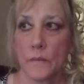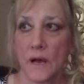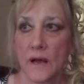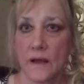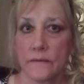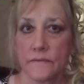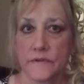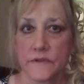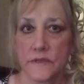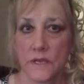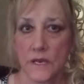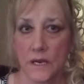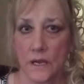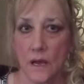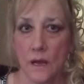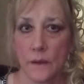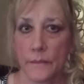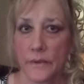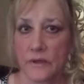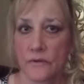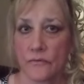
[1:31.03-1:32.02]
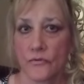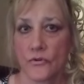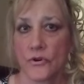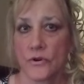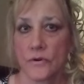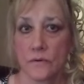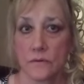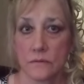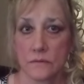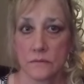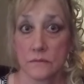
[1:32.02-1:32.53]
I've seen it coming
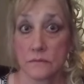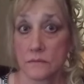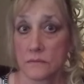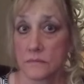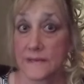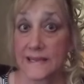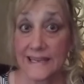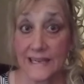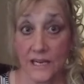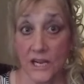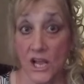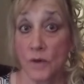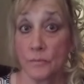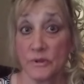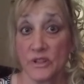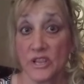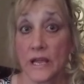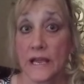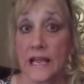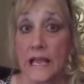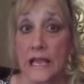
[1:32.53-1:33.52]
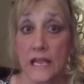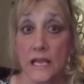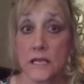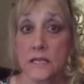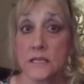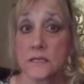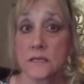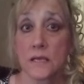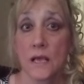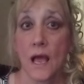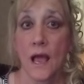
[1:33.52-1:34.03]
for a couple
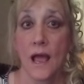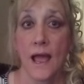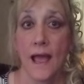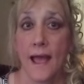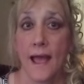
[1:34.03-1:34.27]
decades,